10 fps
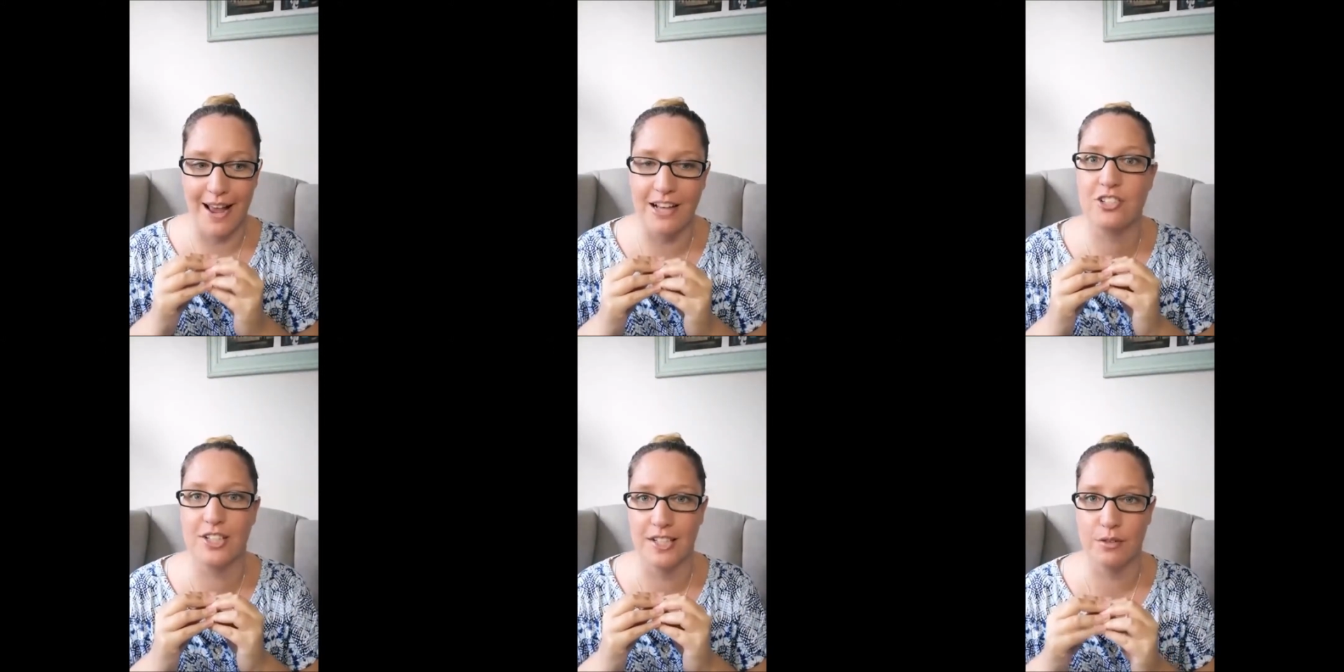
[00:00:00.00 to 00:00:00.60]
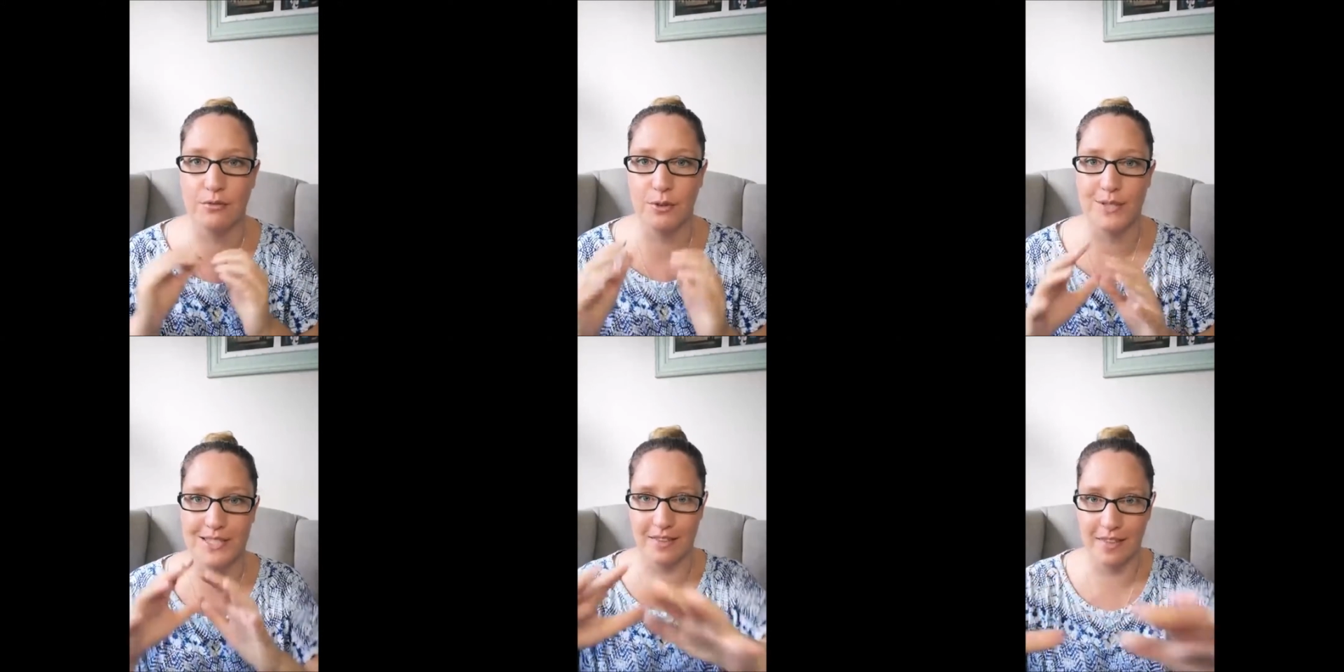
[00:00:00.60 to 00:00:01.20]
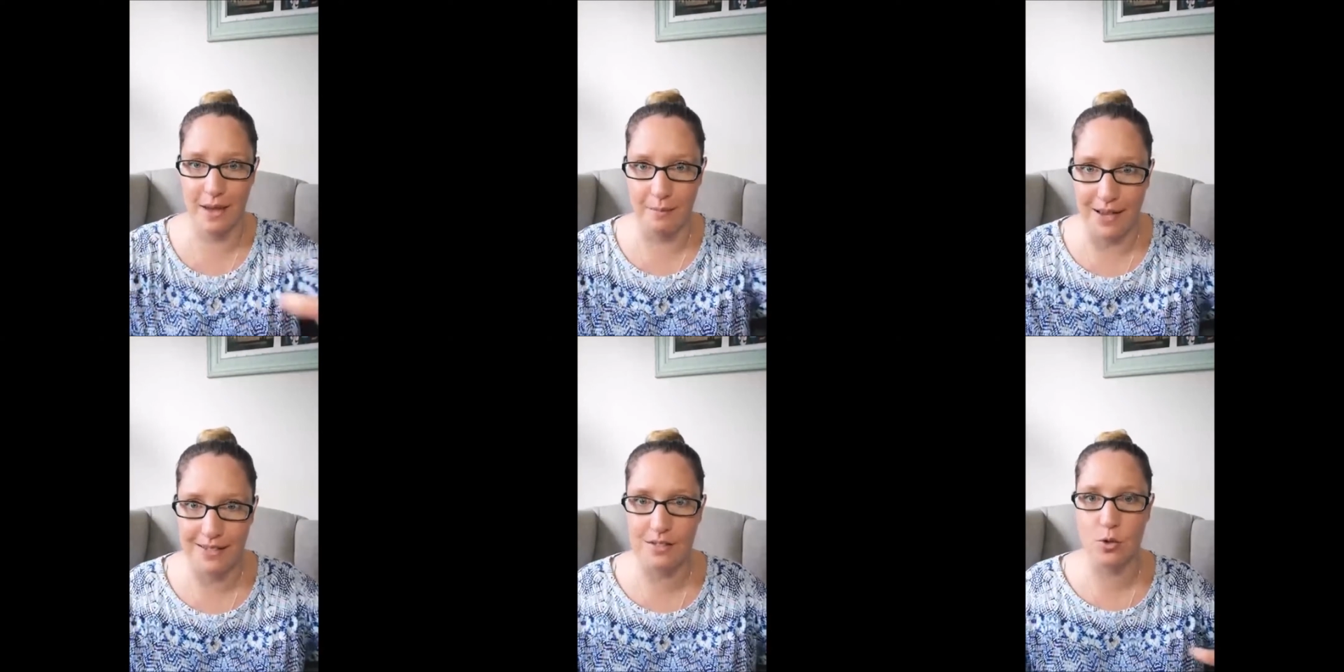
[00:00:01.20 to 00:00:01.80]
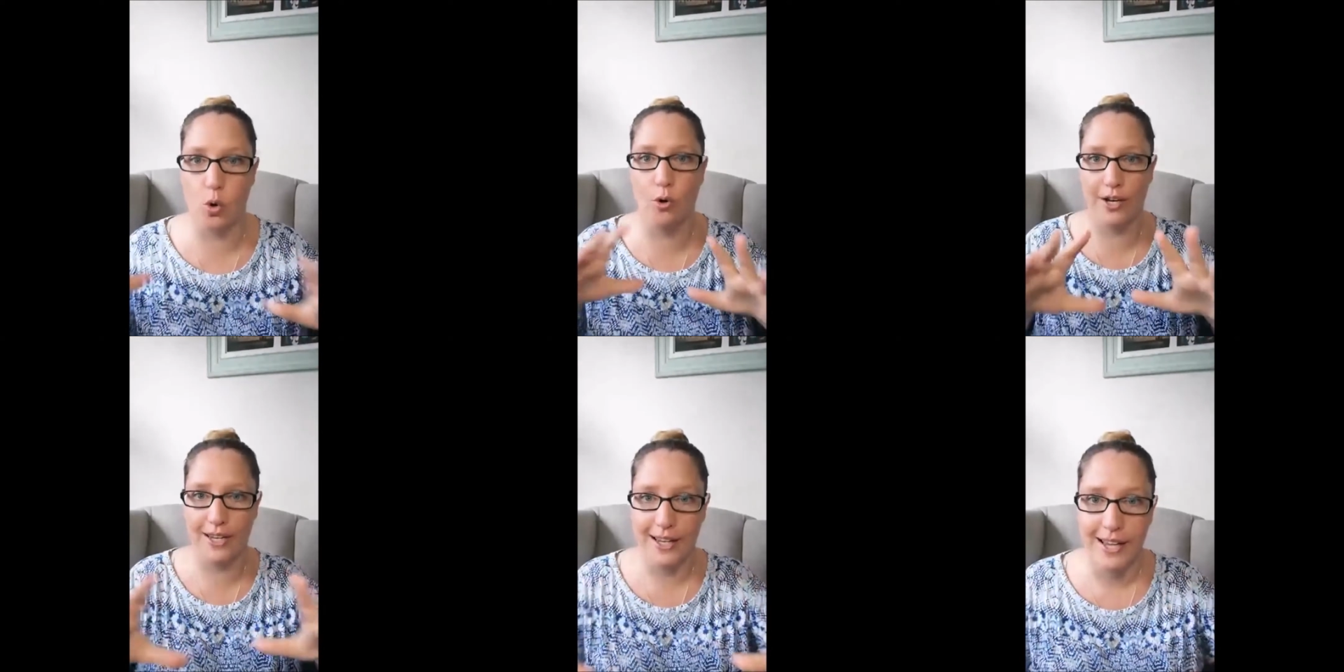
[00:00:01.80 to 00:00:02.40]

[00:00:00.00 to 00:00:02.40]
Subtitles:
actually influencing that mass story.